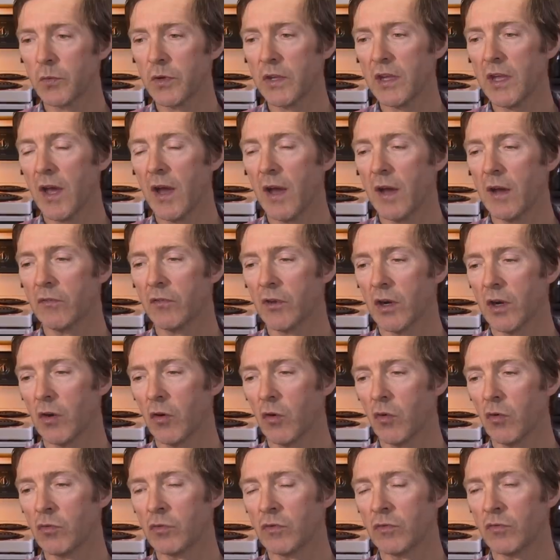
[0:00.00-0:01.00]
we have our
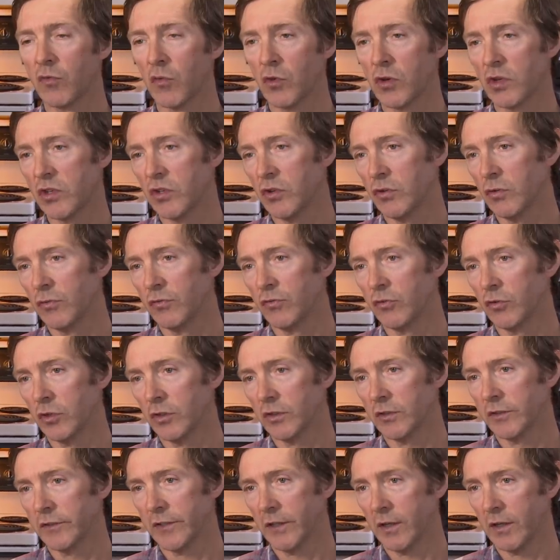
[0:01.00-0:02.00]
own
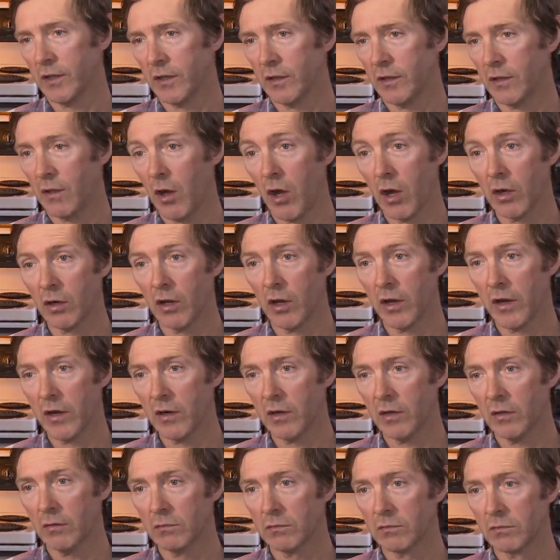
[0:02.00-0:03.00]
42-foot uh,
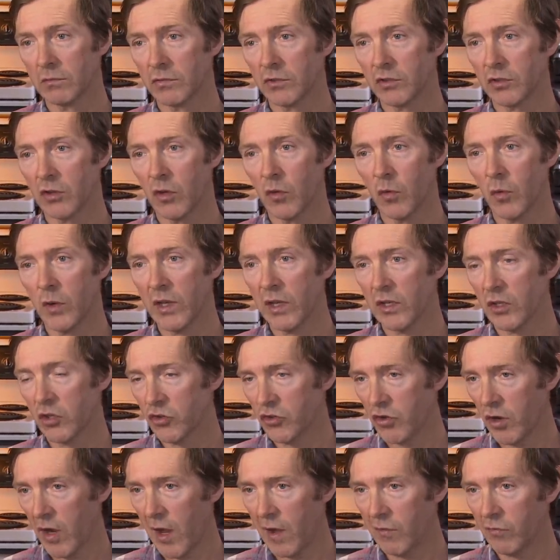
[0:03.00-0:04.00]
longliner, so we can
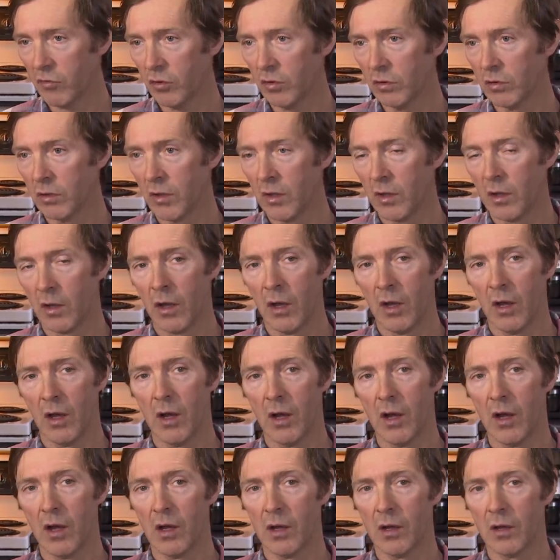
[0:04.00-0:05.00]
travel
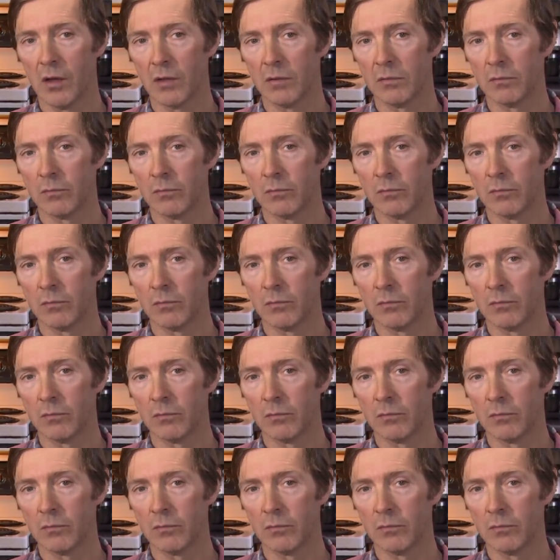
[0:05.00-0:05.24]
uh,